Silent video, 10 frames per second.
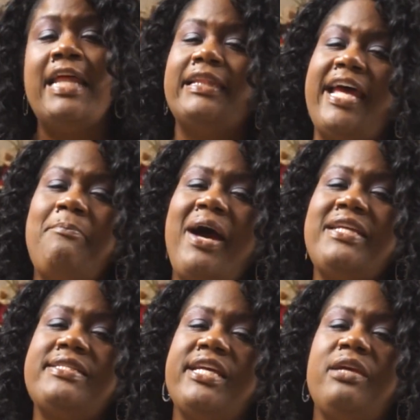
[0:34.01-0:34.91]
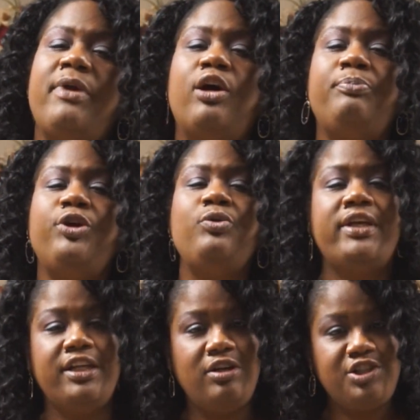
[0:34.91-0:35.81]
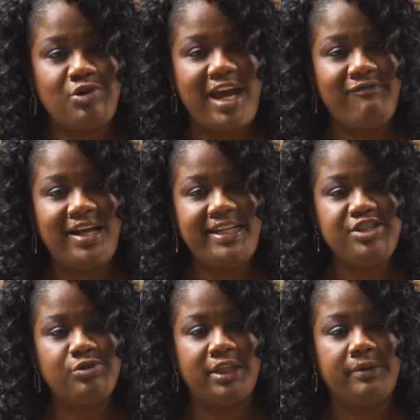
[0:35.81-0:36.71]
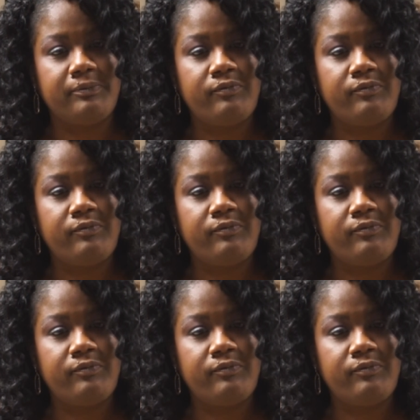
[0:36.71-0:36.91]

Let my team help you get on track financially.